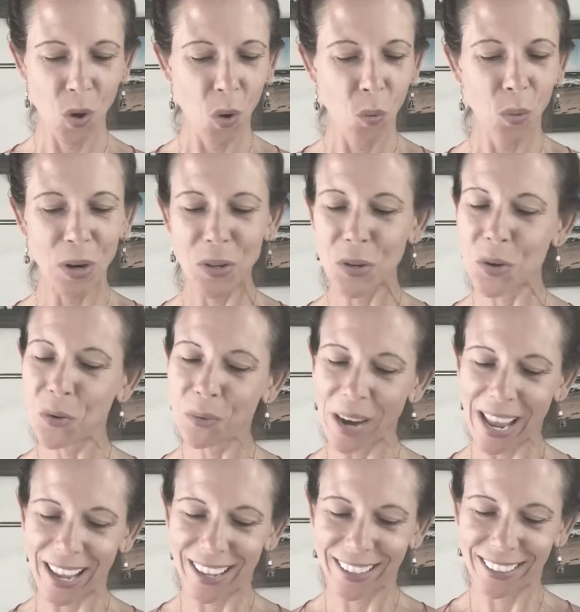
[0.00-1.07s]
When you
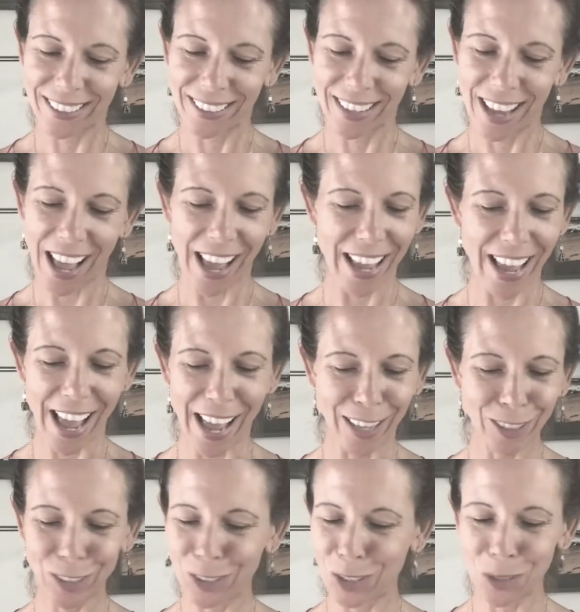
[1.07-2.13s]
ran, I
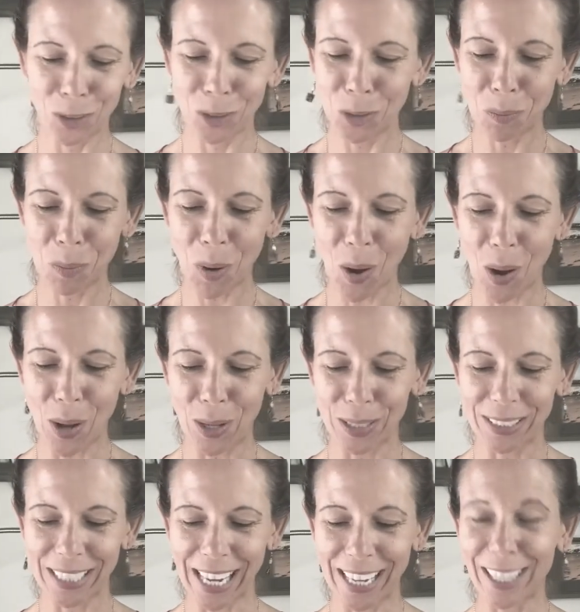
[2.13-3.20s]
asked you to pause
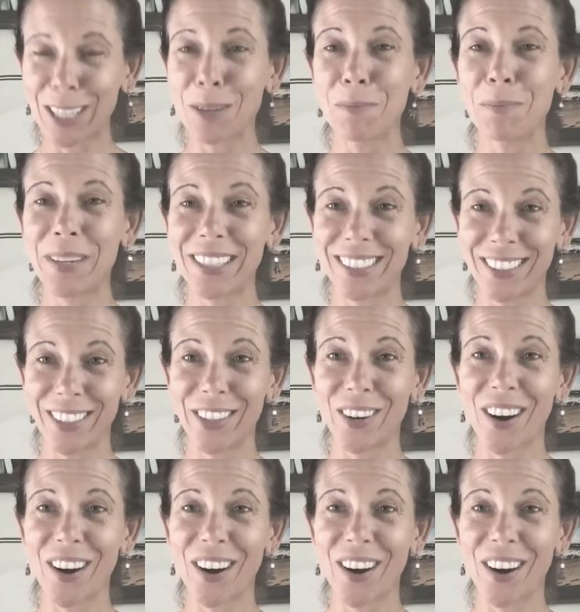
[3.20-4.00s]
and commit to your